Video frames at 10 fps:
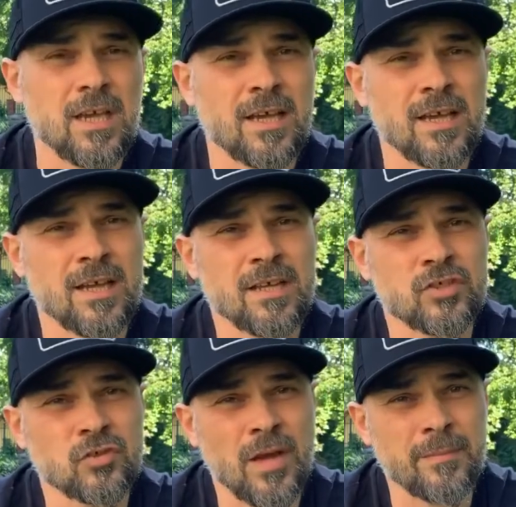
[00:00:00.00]

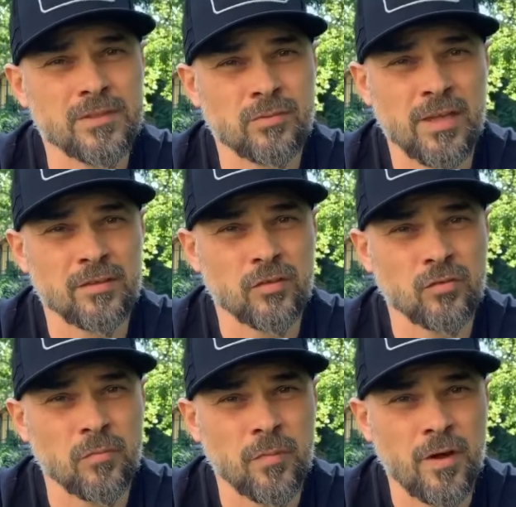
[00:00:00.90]
traumas related
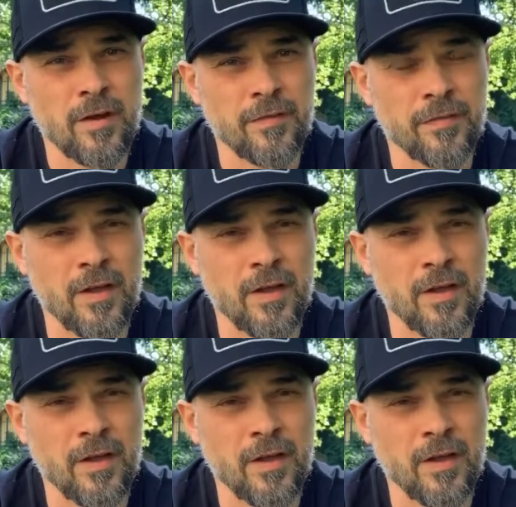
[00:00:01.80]
to birth,